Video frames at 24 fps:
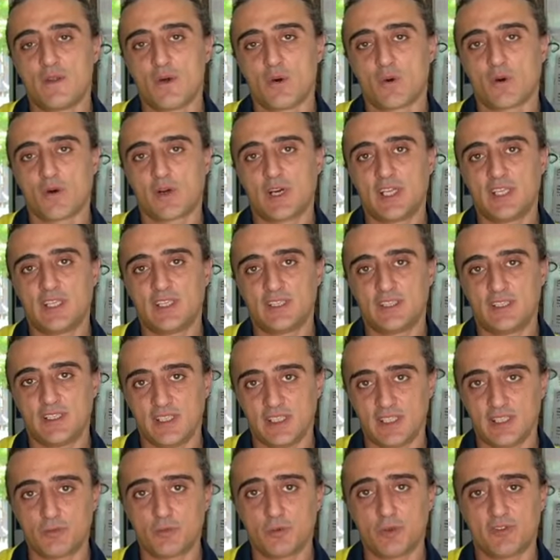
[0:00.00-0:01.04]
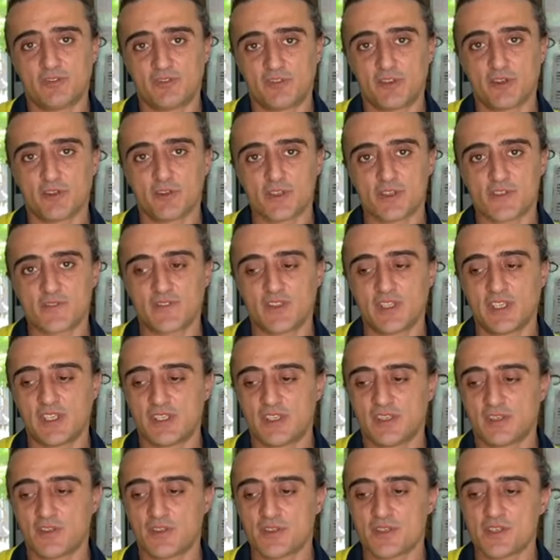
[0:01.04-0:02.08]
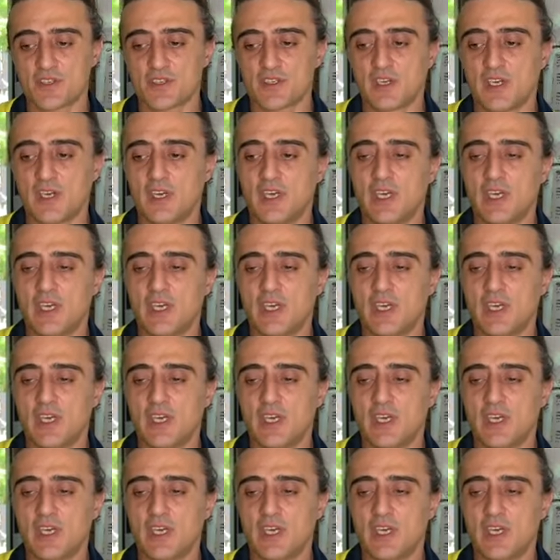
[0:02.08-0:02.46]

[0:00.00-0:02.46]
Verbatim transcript: already did with those videos